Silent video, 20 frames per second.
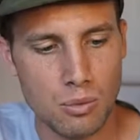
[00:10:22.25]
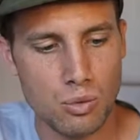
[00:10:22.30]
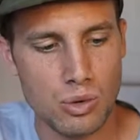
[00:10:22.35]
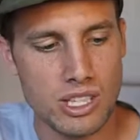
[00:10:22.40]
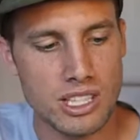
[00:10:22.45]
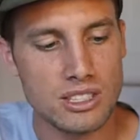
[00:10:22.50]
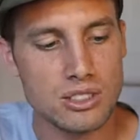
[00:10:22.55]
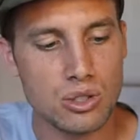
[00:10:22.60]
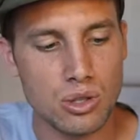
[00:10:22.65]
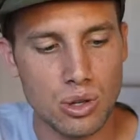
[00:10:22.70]

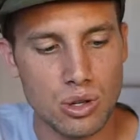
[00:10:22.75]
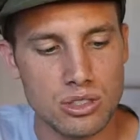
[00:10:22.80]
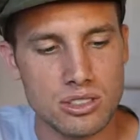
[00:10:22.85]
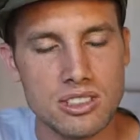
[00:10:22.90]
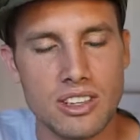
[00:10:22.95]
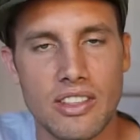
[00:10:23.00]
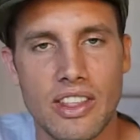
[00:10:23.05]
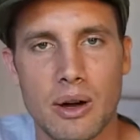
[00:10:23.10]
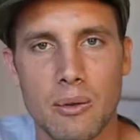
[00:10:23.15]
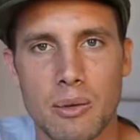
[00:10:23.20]

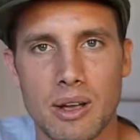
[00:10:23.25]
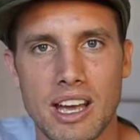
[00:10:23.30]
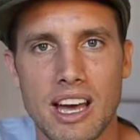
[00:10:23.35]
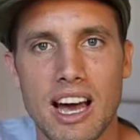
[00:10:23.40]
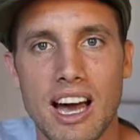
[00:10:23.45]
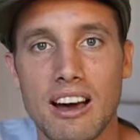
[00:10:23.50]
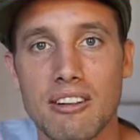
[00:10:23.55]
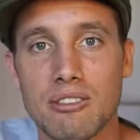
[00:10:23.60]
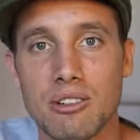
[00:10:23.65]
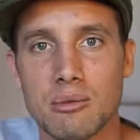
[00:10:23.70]
resource that we
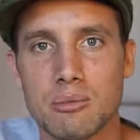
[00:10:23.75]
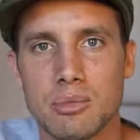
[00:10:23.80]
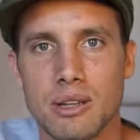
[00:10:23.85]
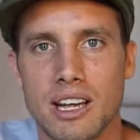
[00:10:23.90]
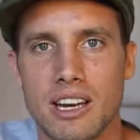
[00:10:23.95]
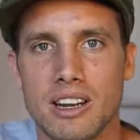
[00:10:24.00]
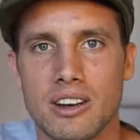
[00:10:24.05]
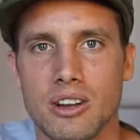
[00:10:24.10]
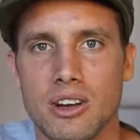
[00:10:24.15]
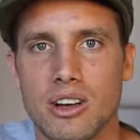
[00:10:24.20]
have on
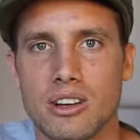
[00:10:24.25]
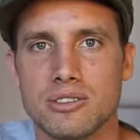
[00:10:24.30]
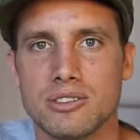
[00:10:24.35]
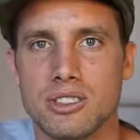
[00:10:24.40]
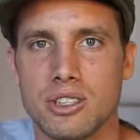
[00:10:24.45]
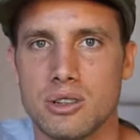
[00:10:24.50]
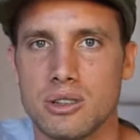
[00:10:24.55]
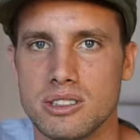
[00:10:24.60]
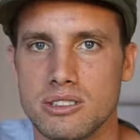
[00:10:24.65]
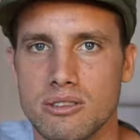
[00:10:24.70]
planet Earth.
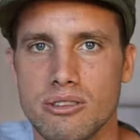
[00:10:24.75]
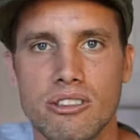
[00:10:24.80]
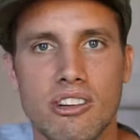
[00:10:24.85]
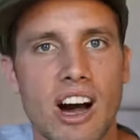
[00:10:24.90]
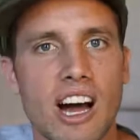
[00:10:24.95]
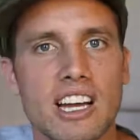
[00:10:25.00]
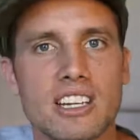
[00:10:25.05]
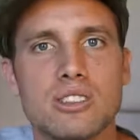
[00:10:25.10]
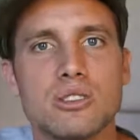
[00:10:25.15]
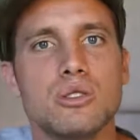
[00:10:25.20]
So it's
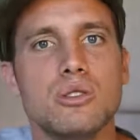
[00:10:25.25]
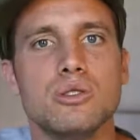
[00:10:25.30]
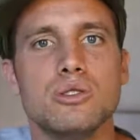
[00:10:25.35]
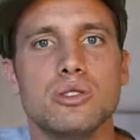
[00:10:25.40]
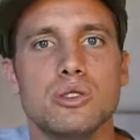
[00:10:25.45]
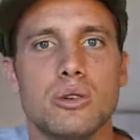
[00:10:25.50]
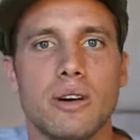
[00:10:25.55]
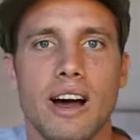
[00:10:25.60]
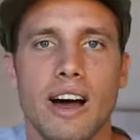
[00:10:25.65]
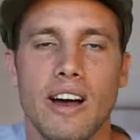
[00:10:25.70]
vital
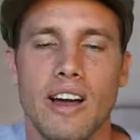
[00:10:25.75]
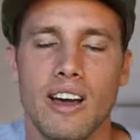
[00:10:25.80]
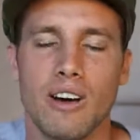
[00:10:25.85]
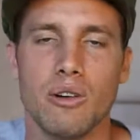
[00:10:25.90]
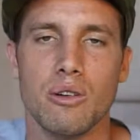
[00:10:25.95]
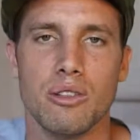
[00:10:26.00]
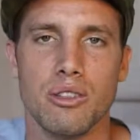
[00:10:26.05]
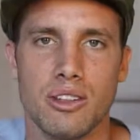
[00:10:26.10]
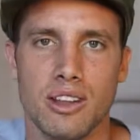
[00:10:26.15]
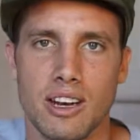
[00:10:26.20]
to our
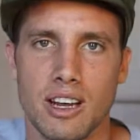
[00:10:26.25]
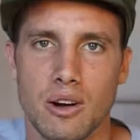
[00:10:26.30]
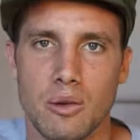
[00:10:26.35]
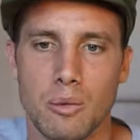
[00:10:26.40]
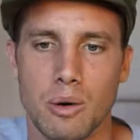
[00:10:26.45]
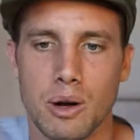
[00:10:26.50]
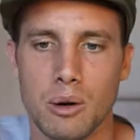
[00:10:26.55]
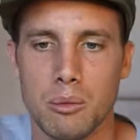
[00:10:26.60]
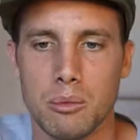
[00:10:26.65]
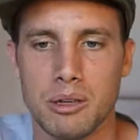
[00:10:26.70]
health and our
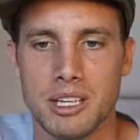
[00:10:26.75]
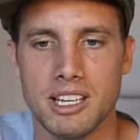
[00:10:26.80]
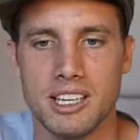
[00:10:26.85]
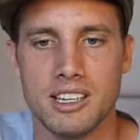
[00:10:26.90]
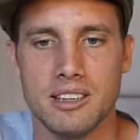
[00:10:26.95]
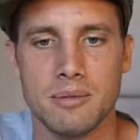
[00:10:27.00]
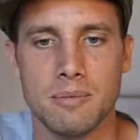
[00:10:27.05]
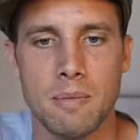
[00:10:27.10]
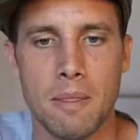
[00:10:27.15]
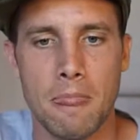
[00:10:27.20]

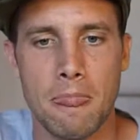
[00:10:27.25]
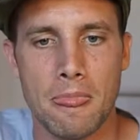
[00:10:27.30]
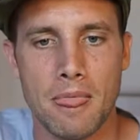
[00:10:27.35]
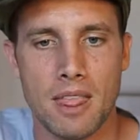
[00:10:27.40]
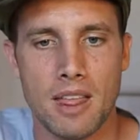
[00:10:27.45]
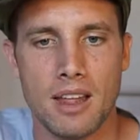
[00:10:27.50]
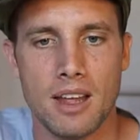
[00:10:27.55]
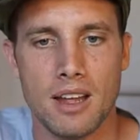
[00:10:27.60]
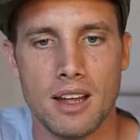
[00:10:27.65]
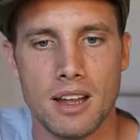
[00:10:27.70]
well-being.
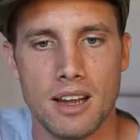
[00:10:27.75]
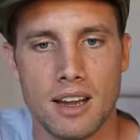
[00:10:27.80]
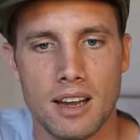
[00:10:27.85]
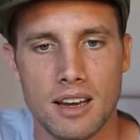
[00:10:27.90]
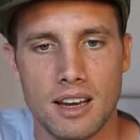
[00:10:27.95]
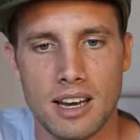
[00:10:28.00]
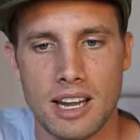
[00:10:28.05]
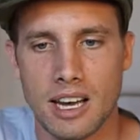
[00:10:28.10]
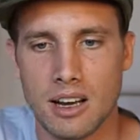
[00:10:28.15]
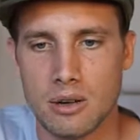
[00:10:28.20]

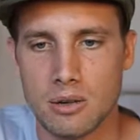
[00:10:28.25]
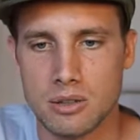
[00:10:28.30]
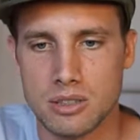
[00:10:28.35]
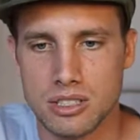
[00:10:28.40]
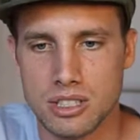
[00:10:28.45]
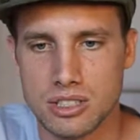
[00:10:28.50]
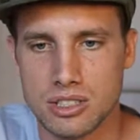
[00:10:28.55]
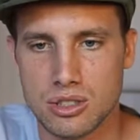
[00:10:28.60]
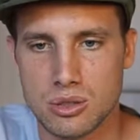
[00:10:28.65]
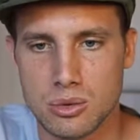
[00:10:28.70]
Now,
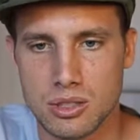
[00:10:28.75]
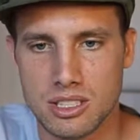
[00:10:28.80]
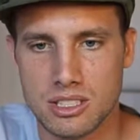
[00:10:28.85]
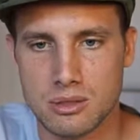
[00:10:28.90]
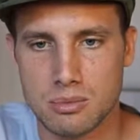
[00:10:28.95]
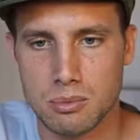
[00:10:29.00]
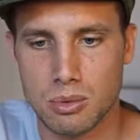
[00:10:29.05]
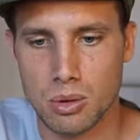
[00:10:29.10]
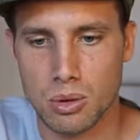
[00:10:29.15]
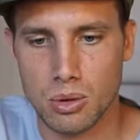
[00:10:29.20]
just to
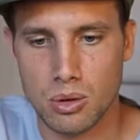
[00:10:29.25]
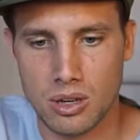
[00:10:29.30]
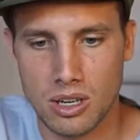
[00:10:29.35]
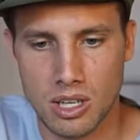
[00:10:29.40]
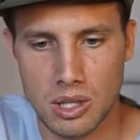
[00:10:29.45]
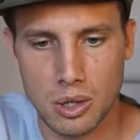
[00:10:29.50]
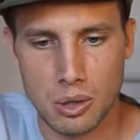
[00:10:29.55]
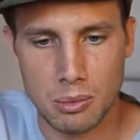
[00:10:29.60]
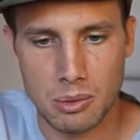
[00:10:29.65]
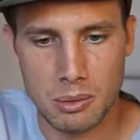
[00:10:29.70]
explore a
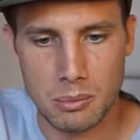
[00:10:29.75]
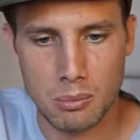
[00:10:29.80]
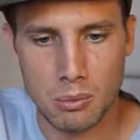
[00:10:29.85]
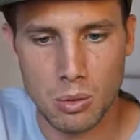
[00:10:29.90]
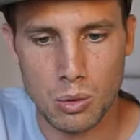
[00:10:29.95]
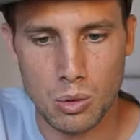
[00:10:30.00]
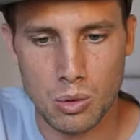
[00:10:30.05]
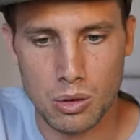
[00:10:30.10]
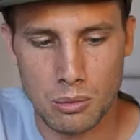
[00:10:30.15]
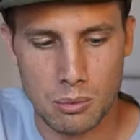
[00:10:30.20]
little bit
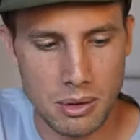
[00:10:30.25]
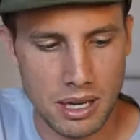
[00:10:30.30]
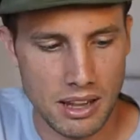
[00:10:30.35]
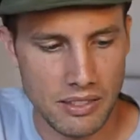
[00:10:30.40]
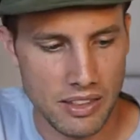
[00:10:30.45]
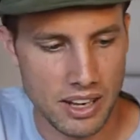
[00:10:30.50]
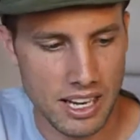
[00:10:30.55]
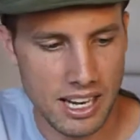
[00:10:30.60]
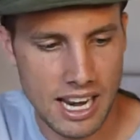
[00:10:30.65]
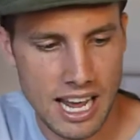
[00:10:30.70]
more
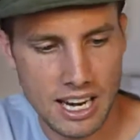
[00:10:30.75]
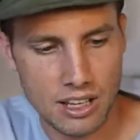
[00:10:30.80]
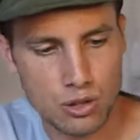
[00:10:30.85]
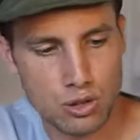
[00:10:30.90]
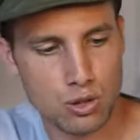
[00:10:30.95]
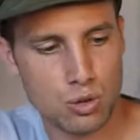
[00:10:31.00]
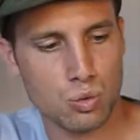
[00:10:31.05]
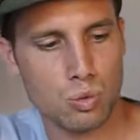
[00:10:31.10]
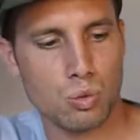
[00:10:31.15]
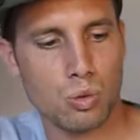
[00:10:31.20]
about the
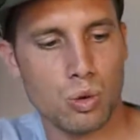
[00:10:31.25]
natural